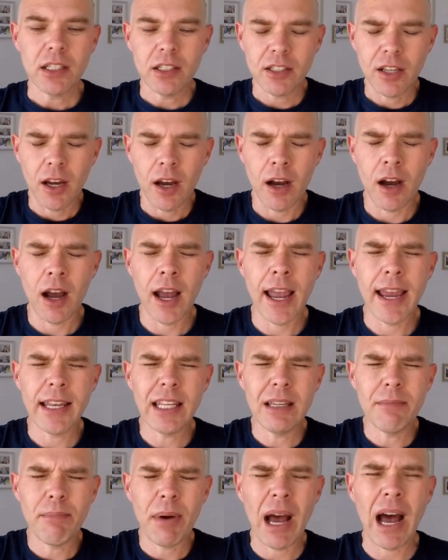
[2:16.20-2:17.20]

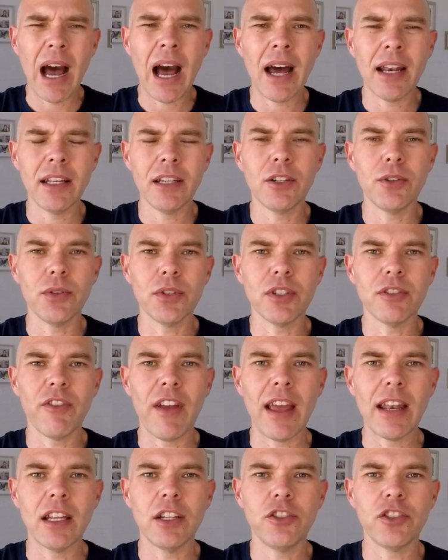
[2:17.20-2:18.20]
tiny particles of
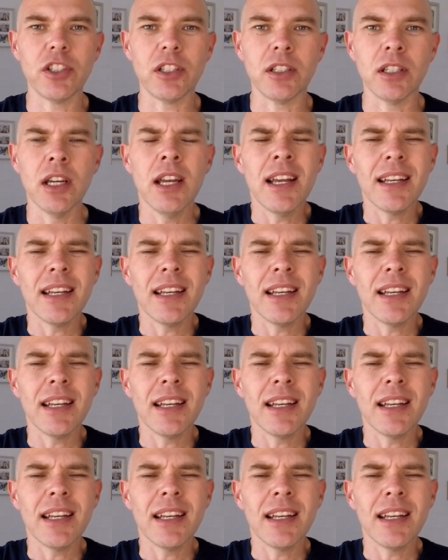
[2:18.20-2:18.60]
energy,